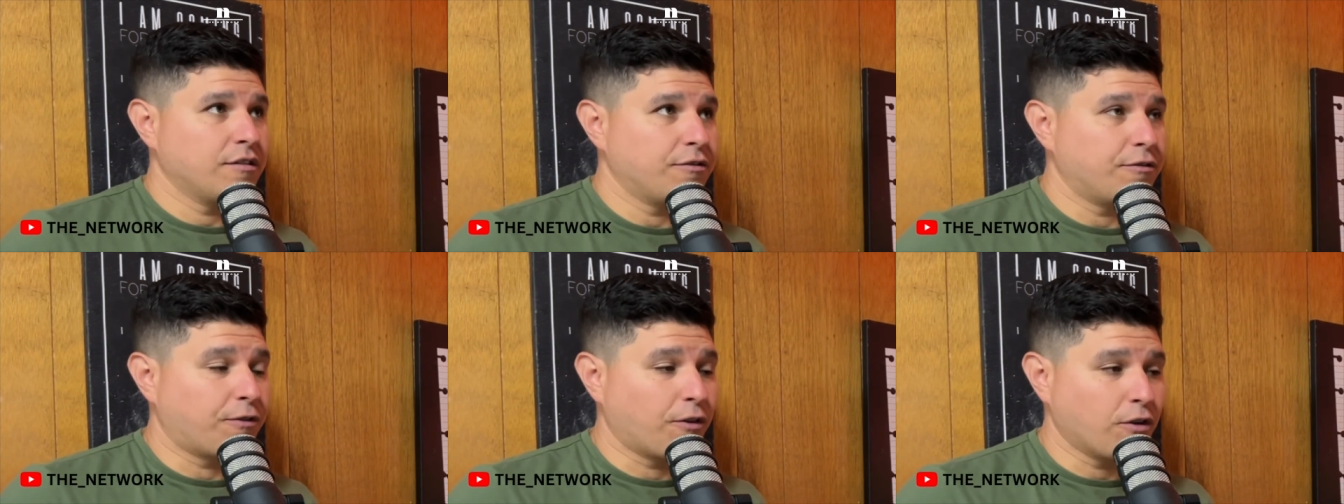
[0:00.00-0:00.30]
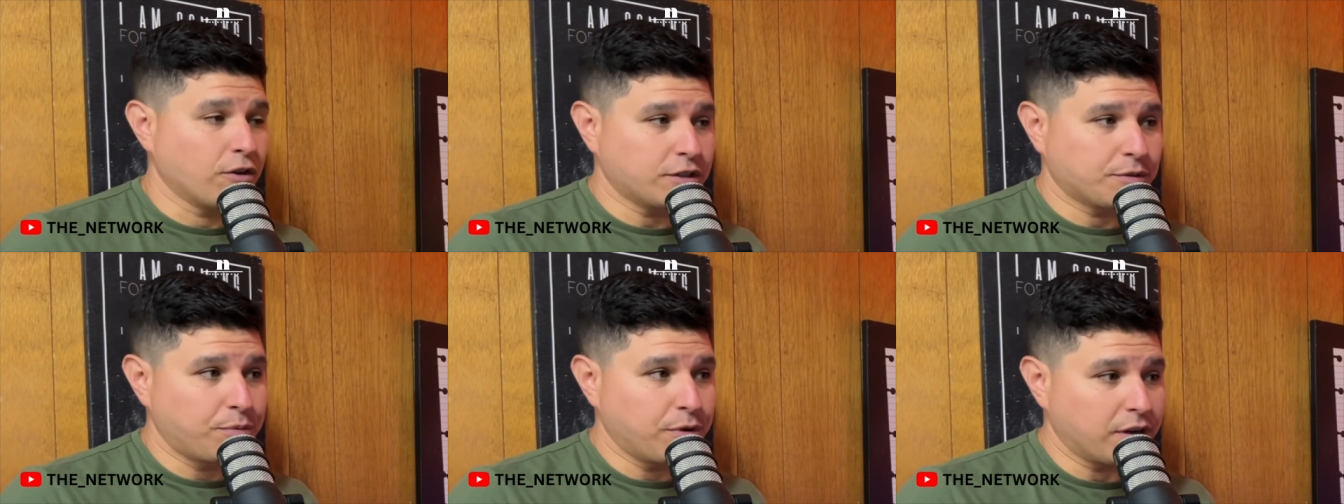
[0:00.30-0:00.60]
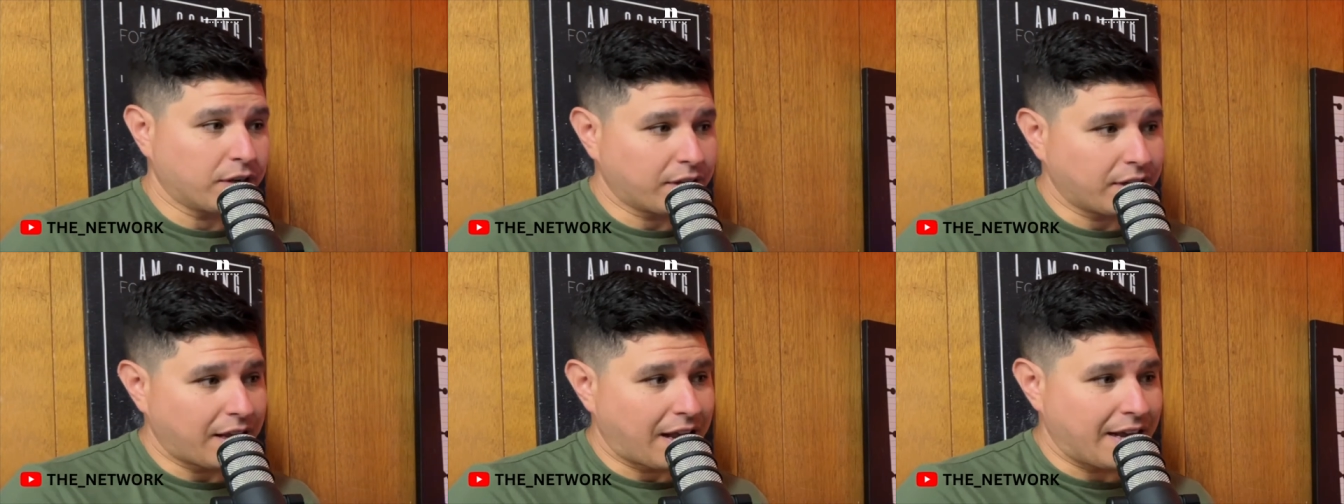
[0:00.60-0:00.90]
First
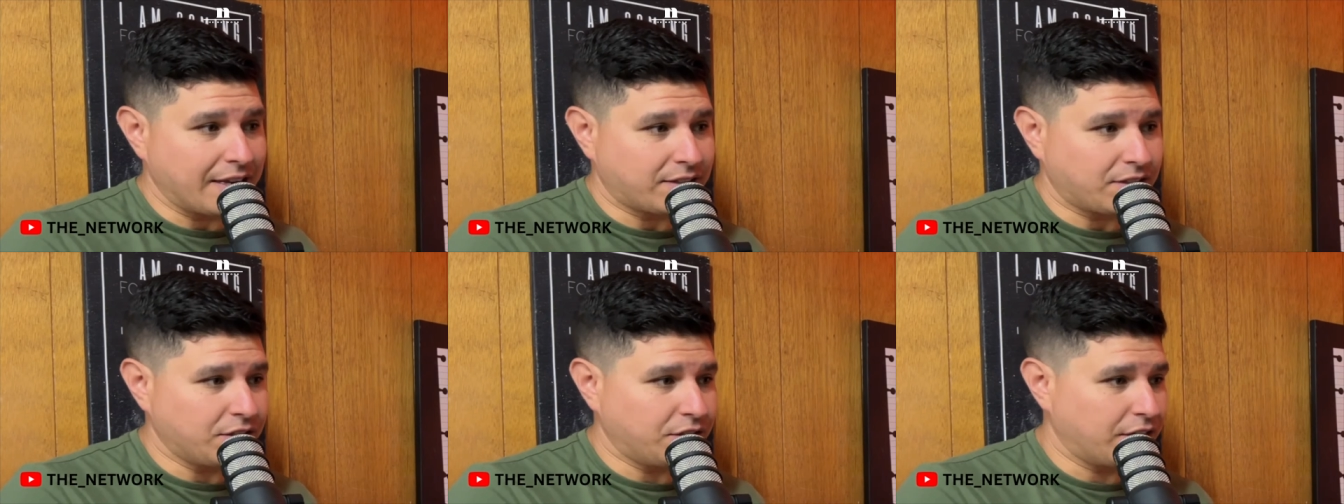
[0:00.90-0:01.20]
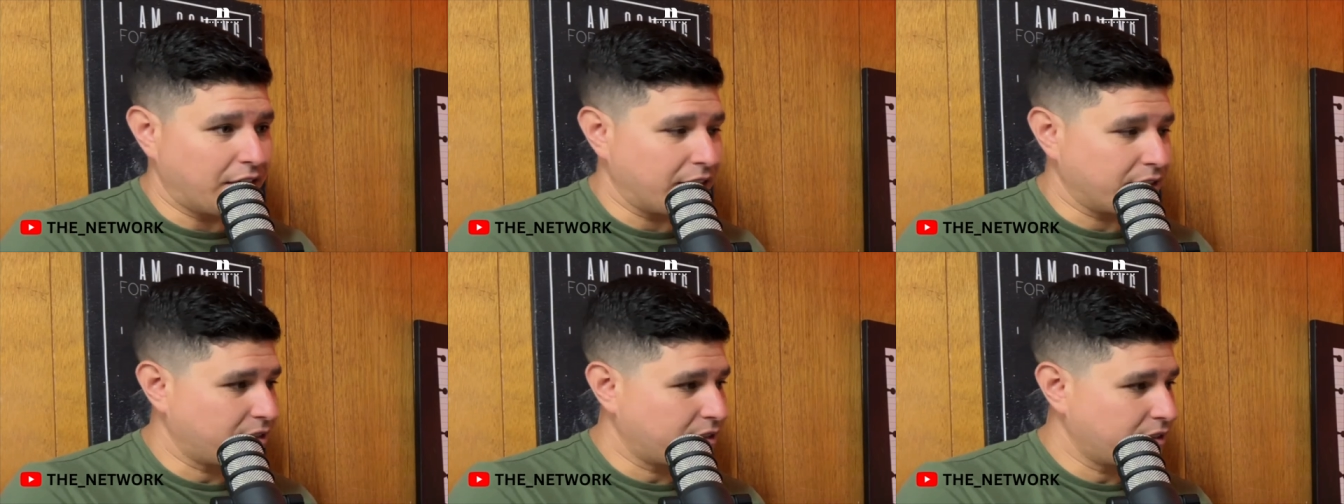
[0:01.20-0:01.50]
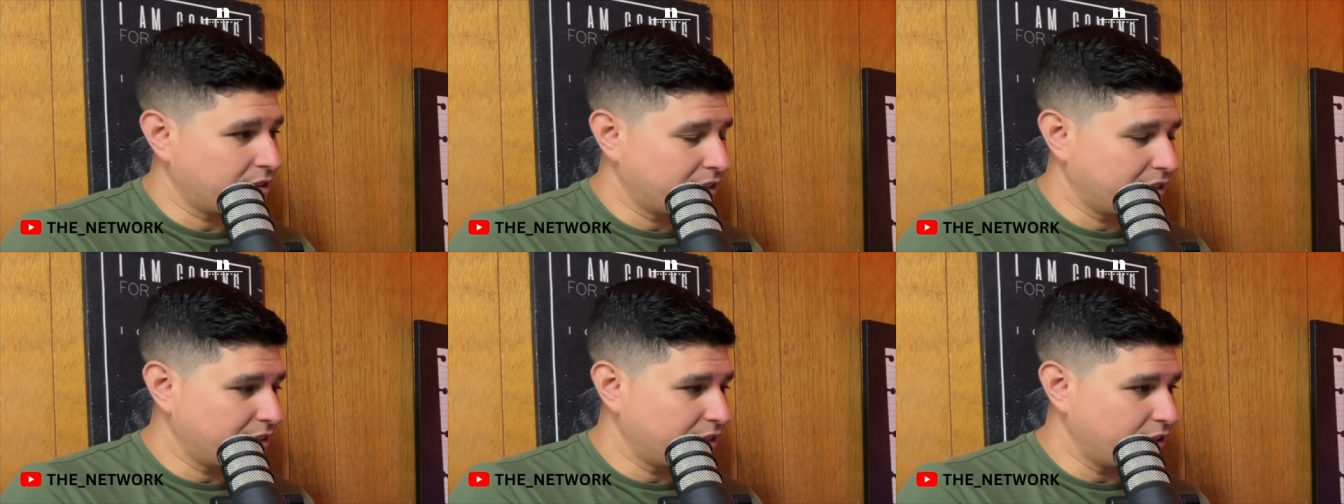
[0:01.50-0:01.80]
book I suggest,
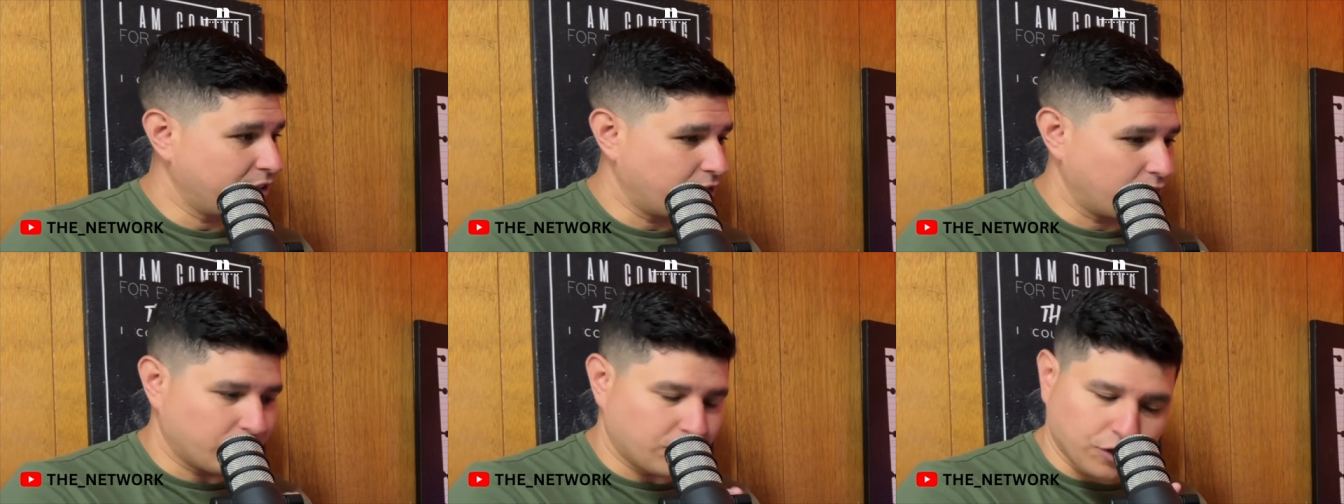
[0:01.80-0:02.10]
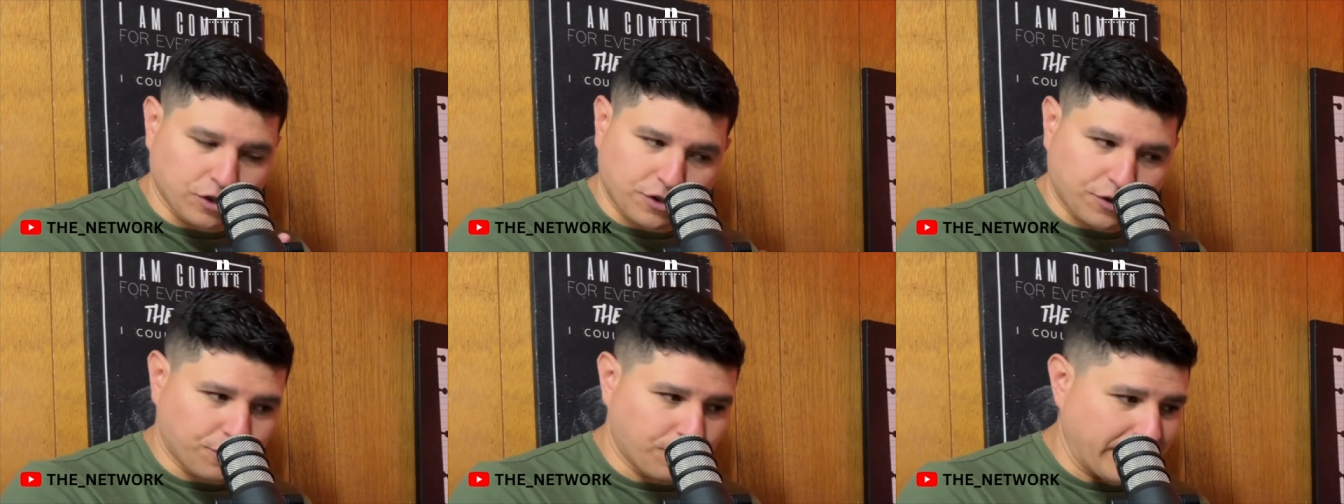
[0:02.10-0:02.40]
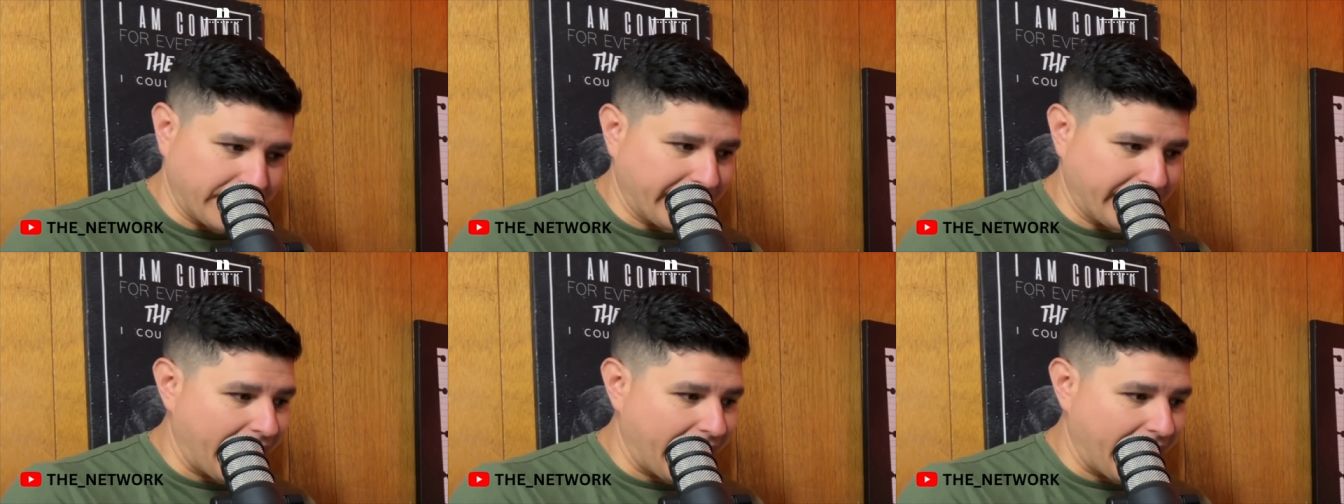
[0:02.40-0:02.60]
just three.